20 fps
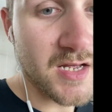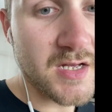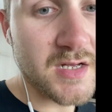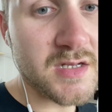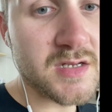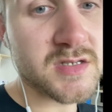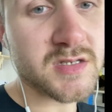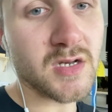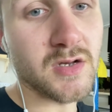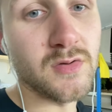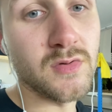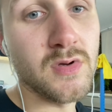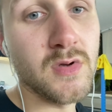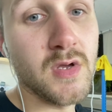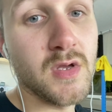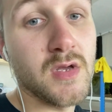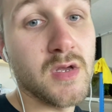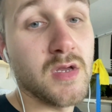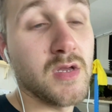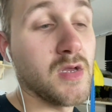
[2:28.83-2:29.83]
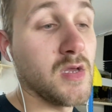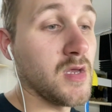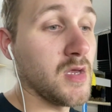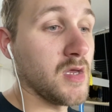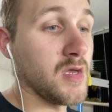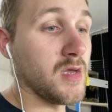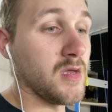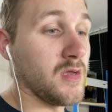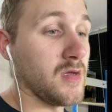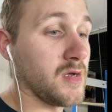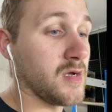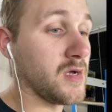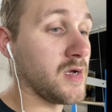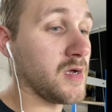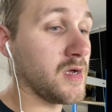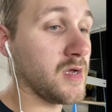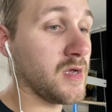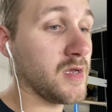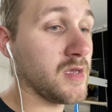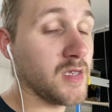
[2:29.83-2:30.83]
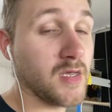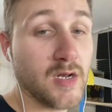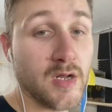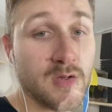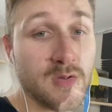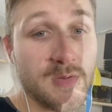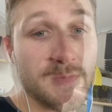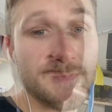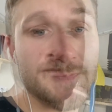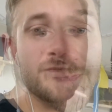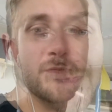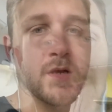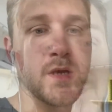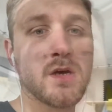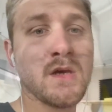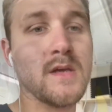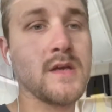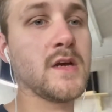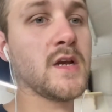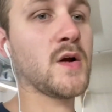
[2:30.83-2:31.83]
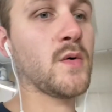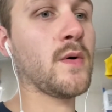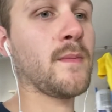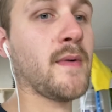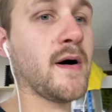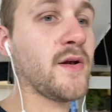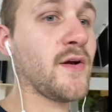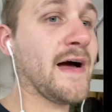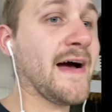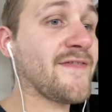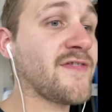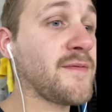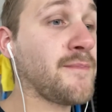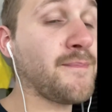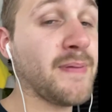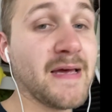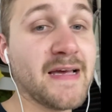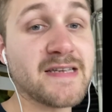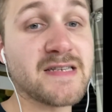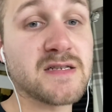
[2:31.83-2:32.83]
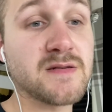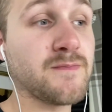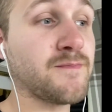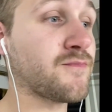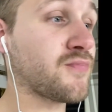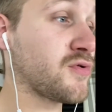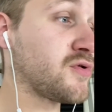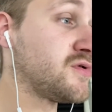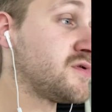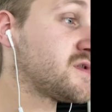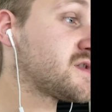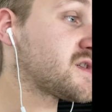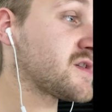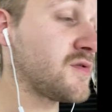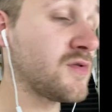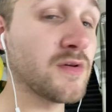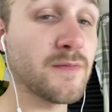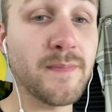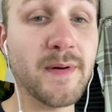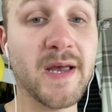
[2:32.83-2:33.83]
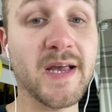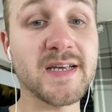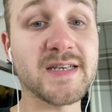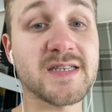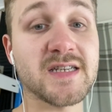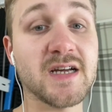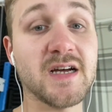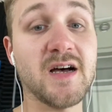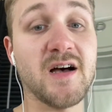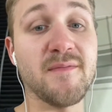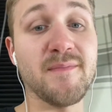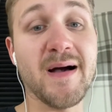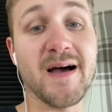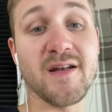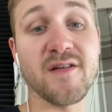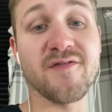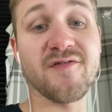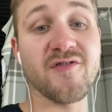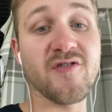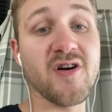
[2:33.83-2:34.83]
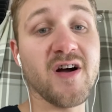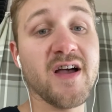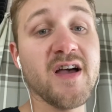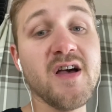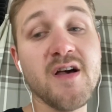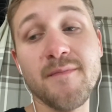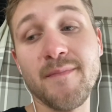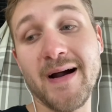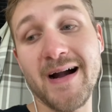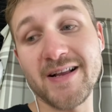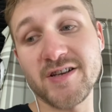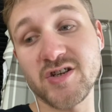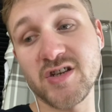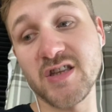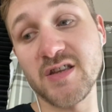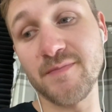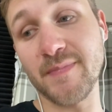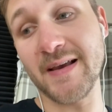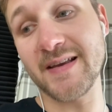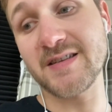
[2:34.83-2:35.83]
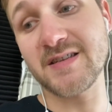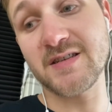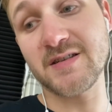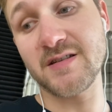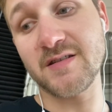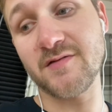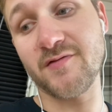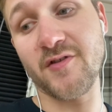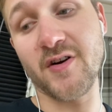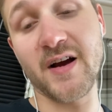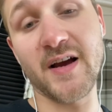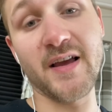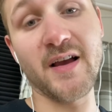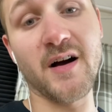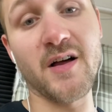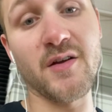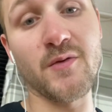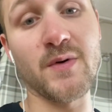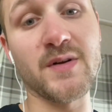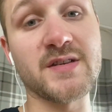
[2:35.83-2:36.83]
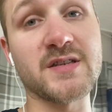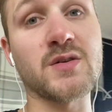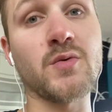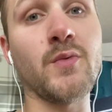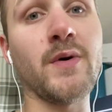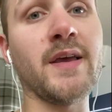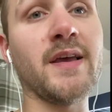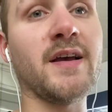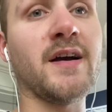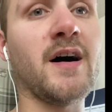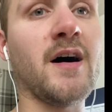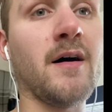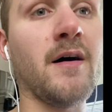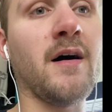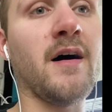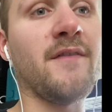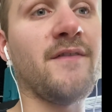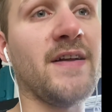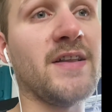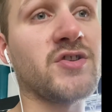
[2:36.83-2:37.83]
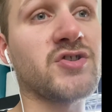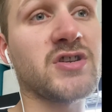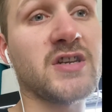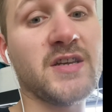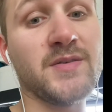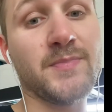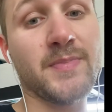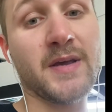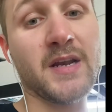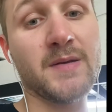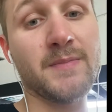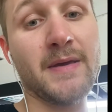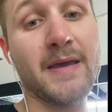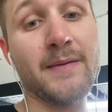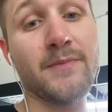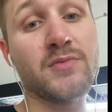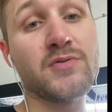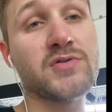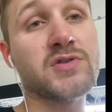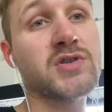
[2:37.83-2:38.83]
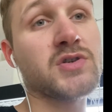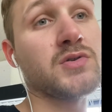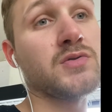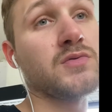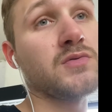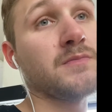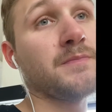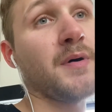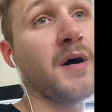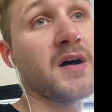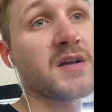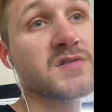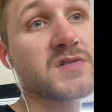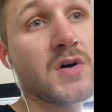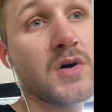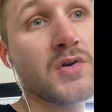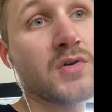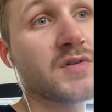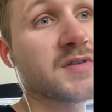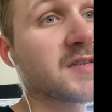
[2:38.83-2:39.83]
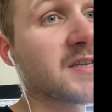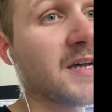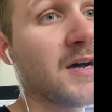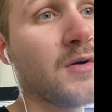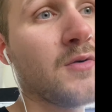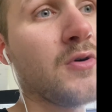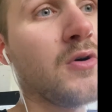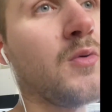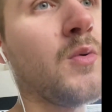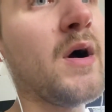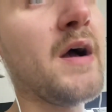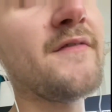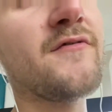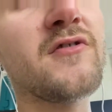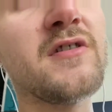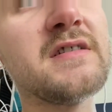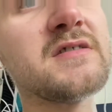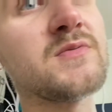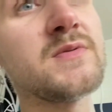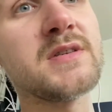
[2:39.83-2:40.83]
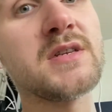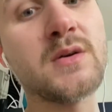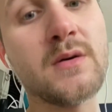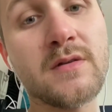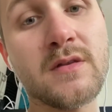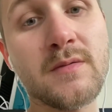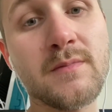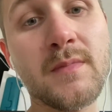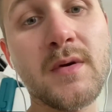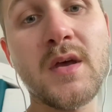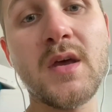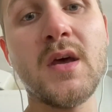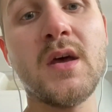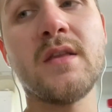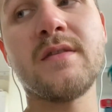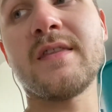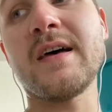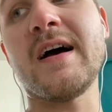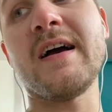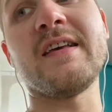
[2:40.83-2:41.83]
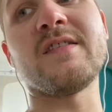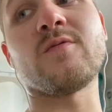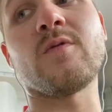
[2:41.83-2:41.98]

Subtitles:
So, you know, we might not have the biggest broods or the biggest amount of fry, but actually the best fry are the ones that we are eventually going to be able to pass on or sell, or whatever it is we do with them. That is what